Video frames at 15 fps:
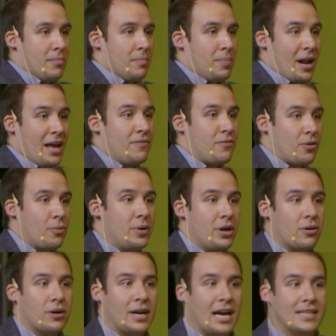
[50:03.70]
Plan for
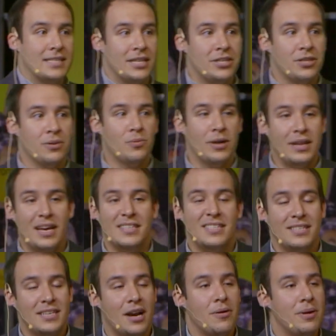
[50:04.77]
reorganization when
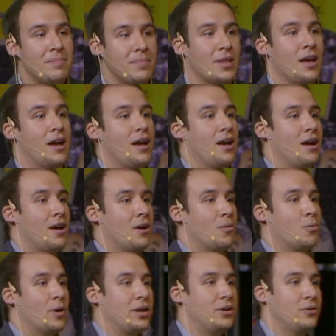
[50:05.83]
necessary.
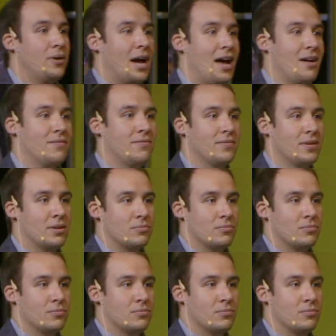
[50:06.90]
When you have